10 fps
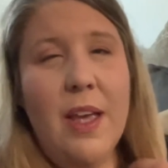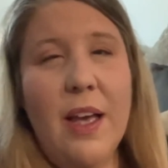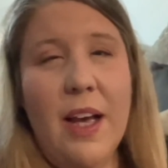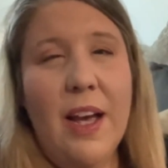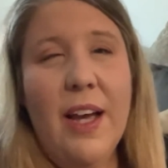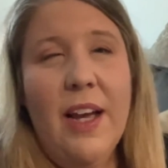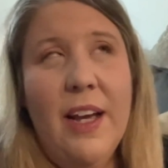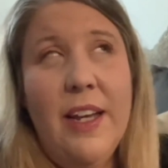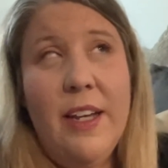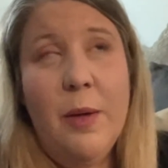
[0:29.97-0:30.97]

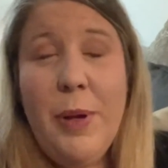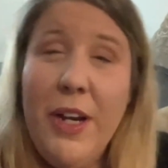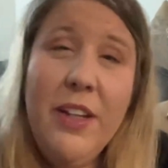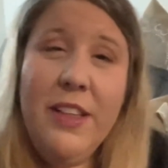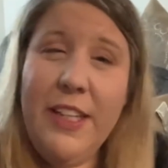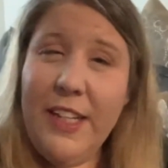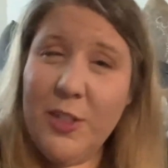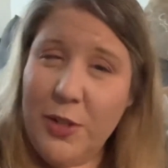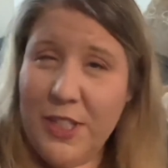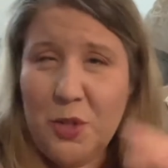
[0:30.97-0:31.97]
I apparently
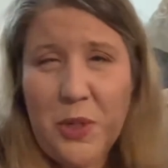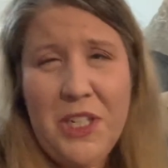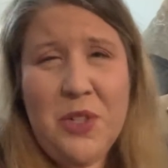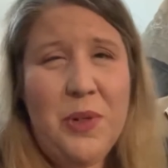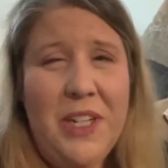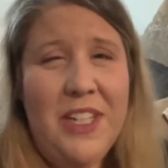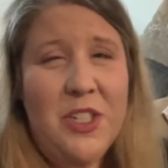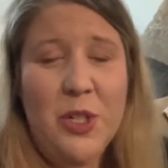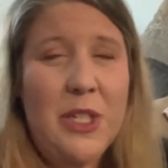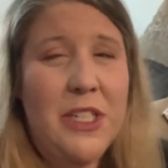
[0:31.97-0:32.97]
during 2020
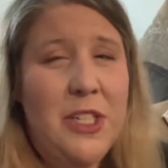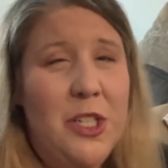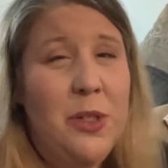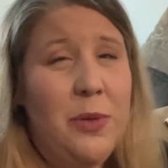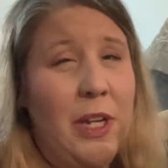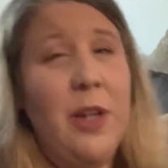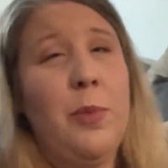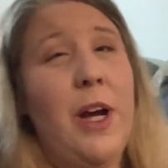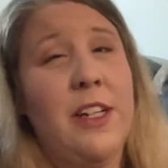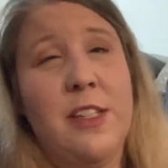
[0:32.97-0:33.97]
turned into Garrett
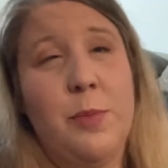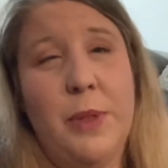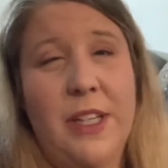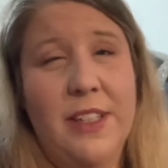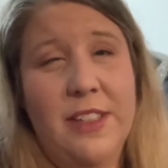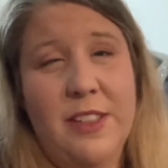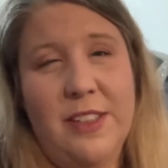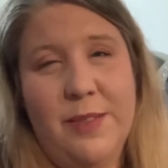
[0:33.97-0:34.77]
Watts because